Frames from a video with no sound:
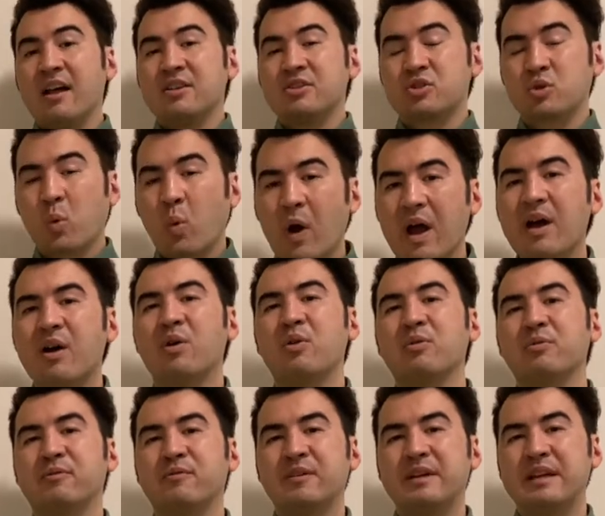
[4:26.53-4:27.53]

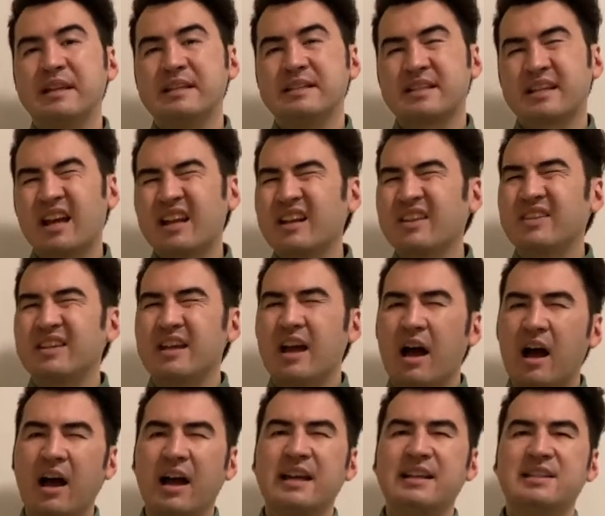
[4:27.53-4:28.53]
12 is kind of the
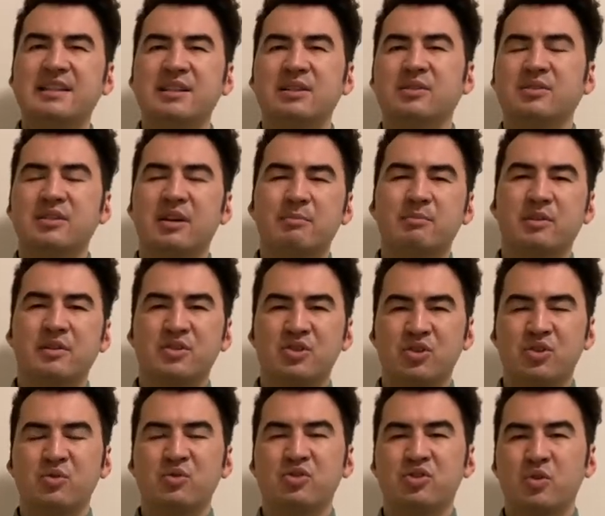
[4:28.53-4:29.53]
ideal number of
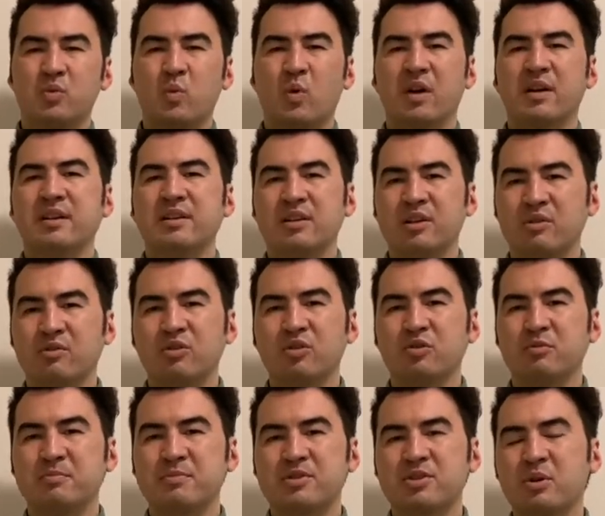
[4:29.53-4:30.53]
students you want in a
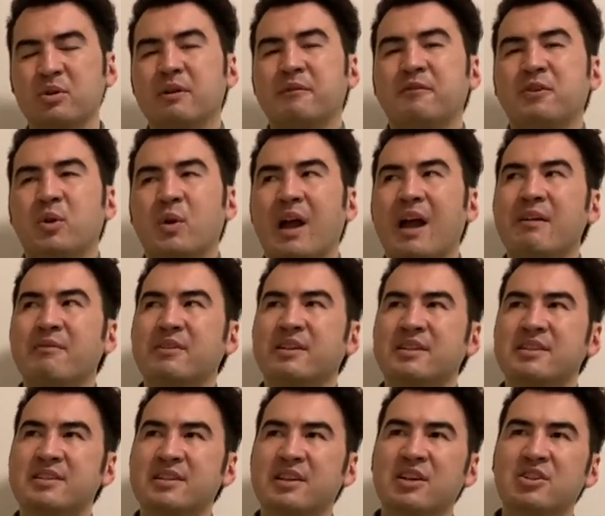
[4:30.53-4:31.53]
group. So if you have a
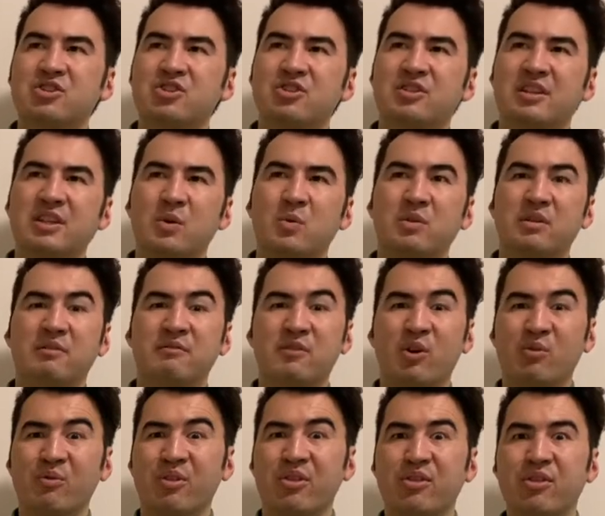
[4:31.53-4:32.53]
discussion that you want to
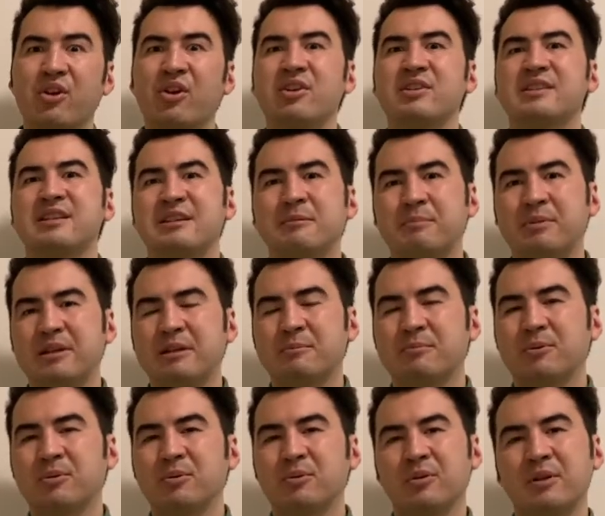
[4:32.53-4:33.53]
involve 30
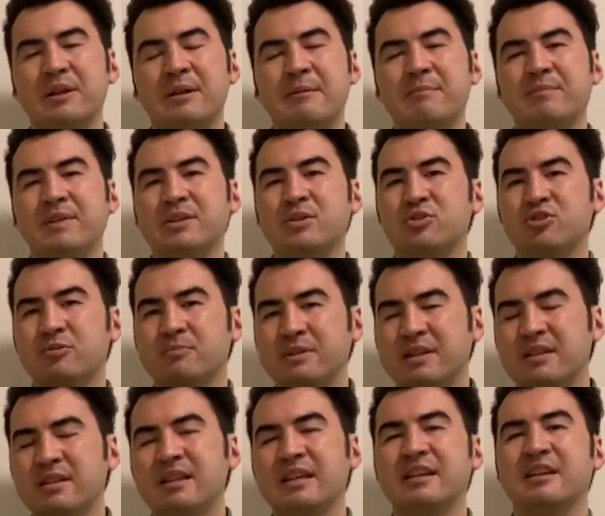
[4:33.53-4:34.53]
people, then you should be
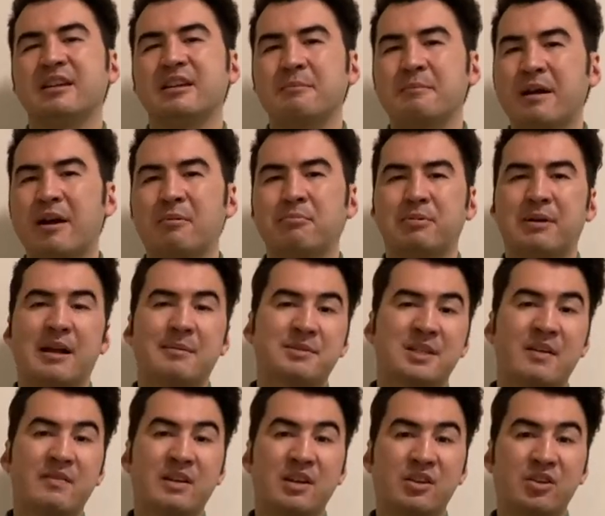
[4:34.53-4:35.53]
thinking about perhaps
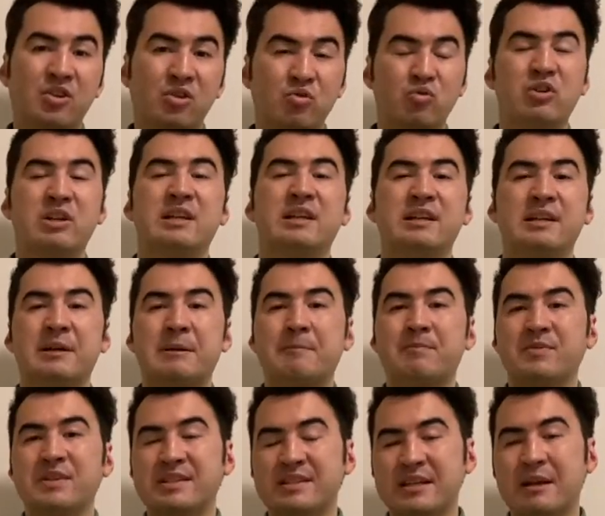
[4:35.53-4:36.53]
having 3
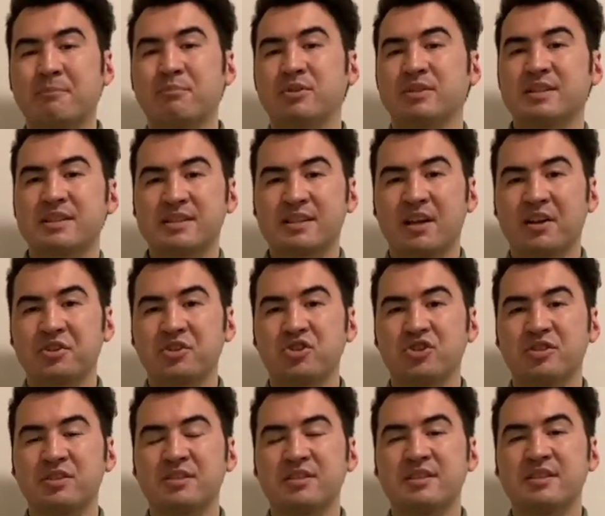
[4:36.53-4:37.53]
separate
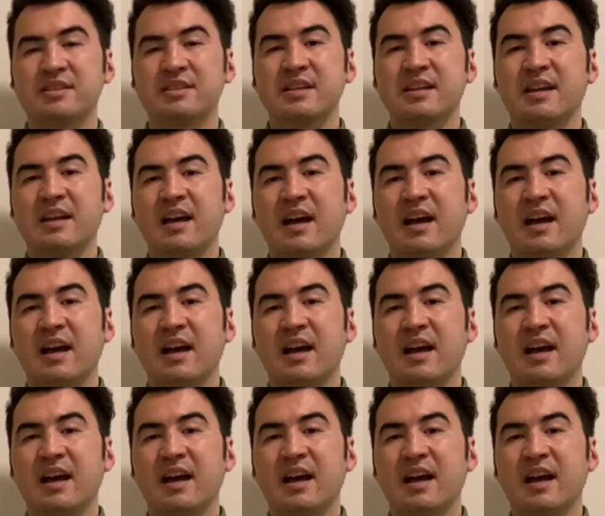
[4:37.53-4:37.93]
discussions